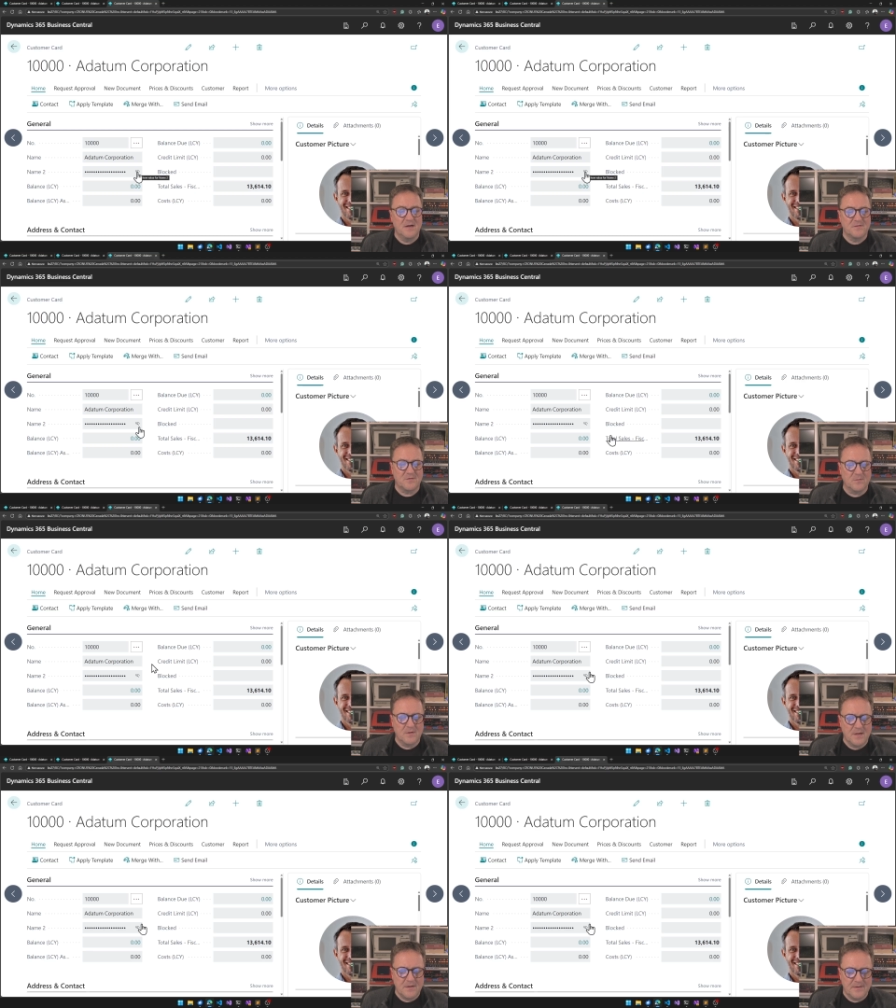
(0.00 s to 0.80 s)
So
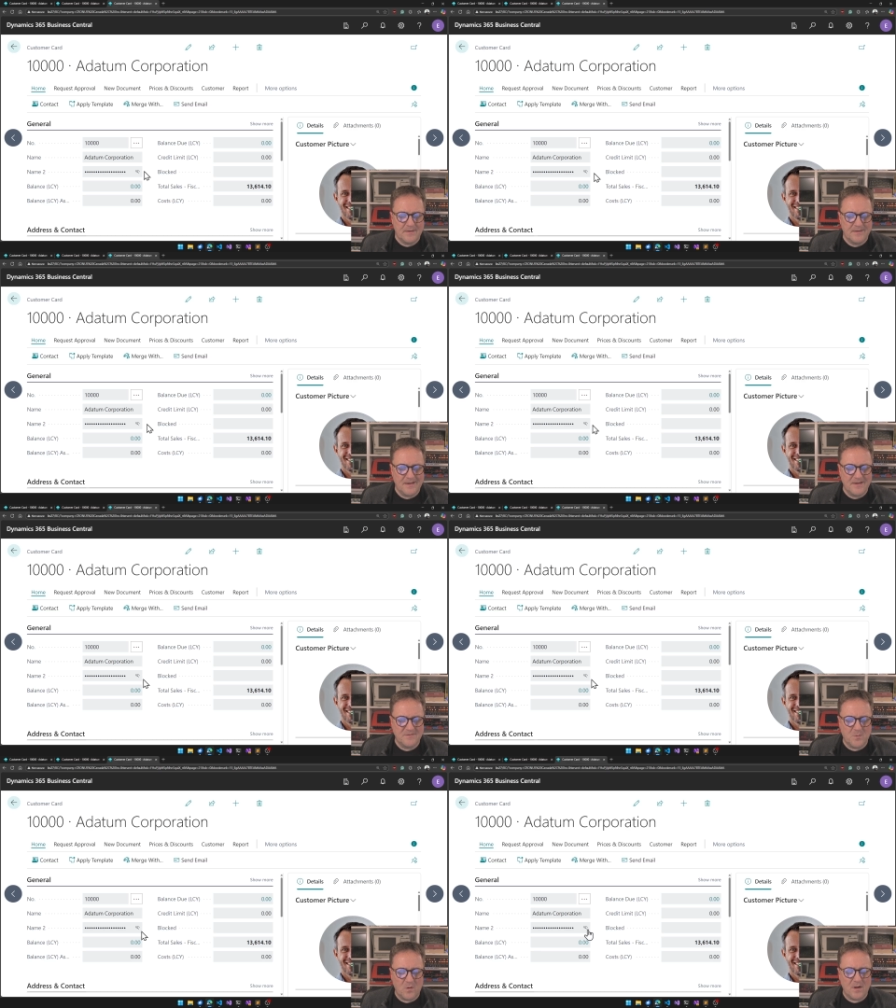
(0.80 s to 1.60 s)
it's
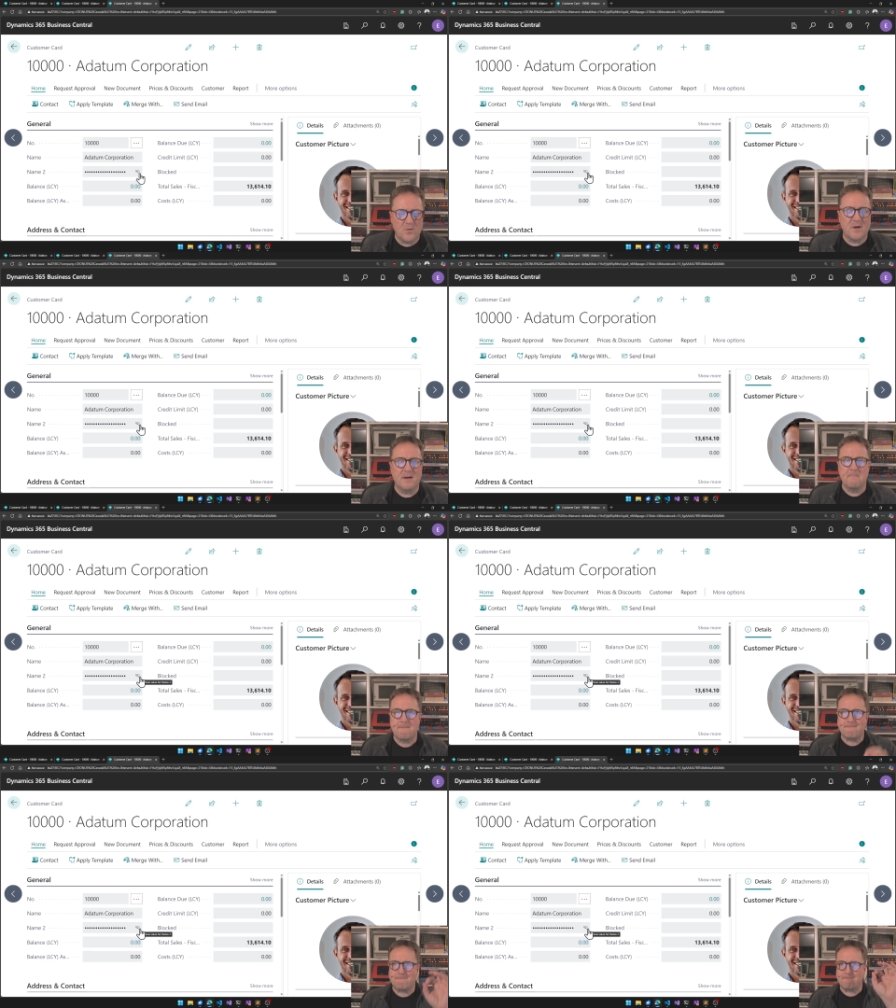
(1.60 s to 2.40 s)
more like, okay,
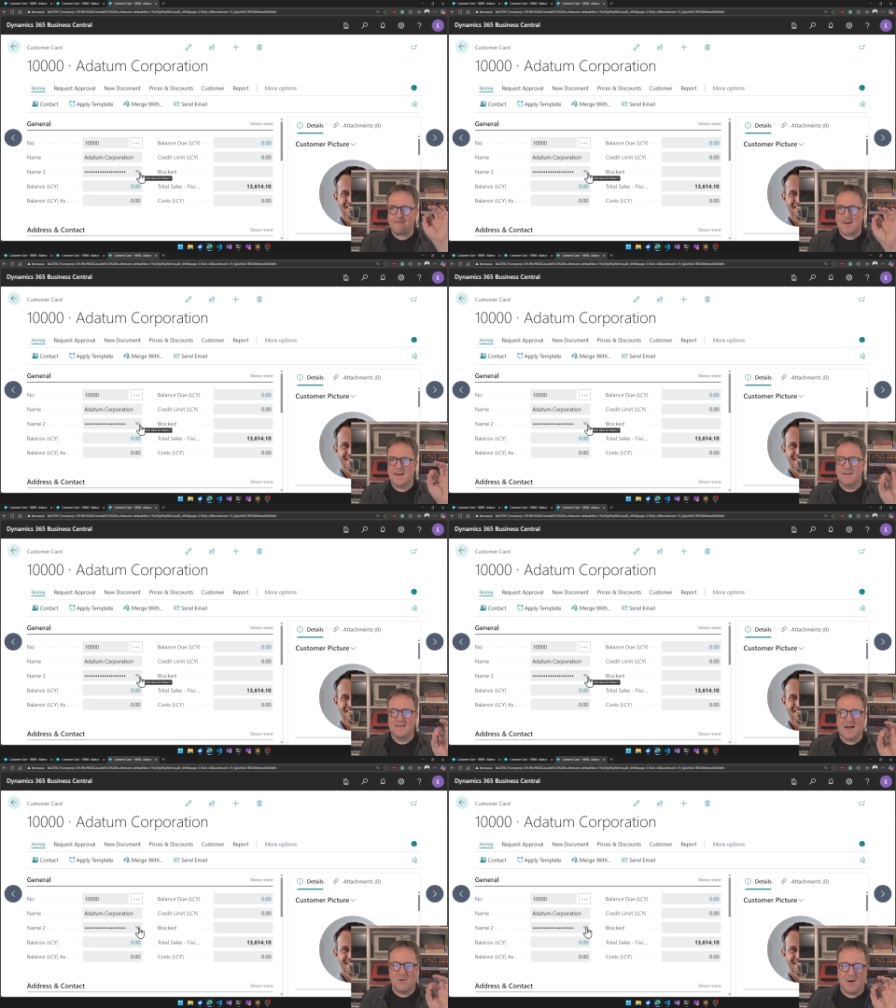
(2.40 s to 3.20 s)

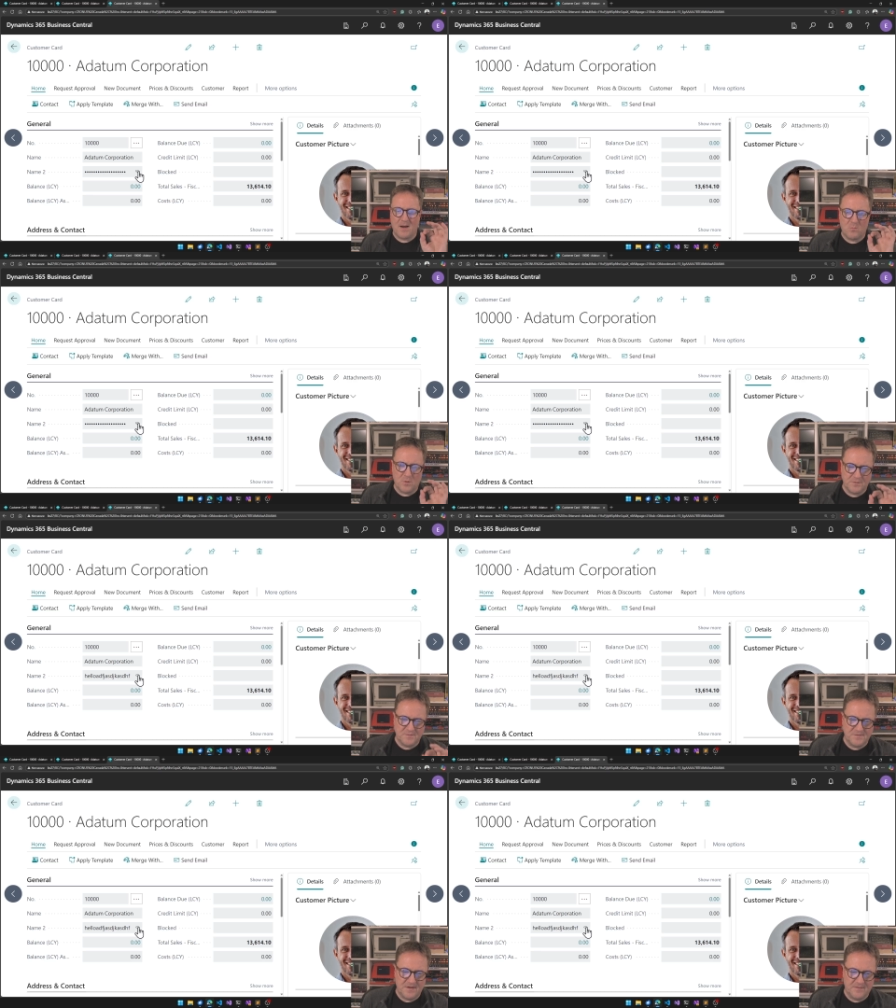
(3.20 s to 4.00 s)
now I want to
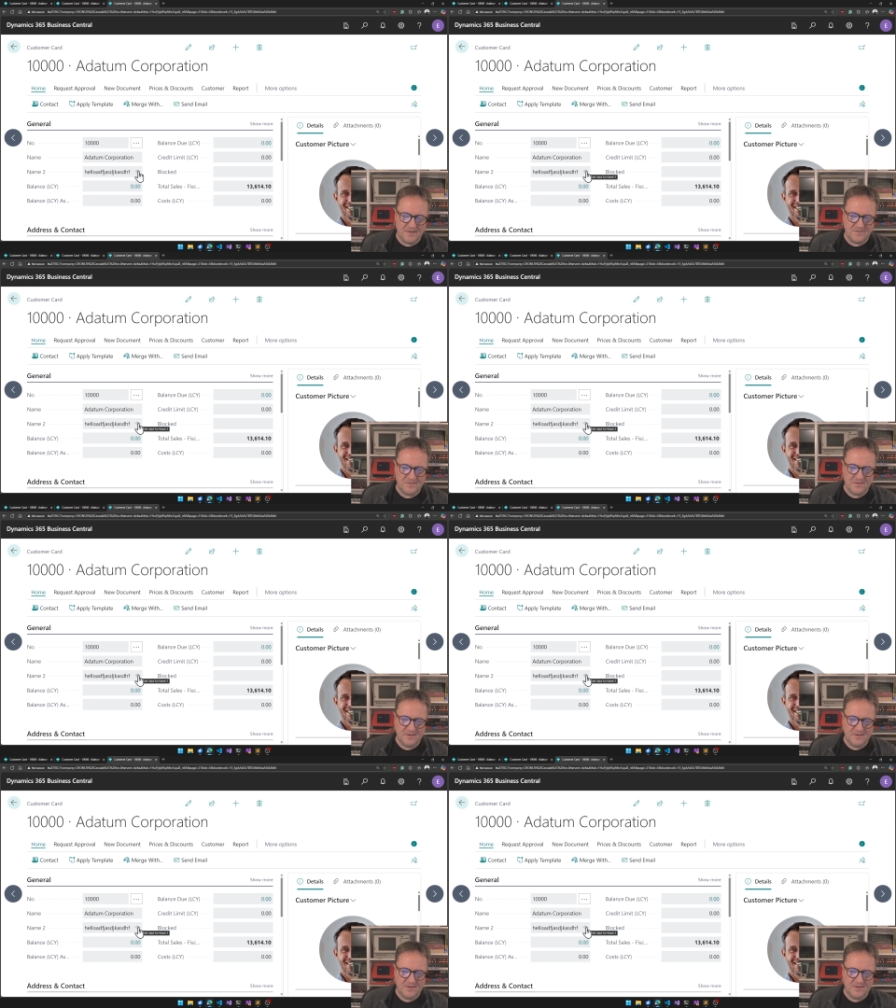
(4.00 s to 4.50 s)
see this.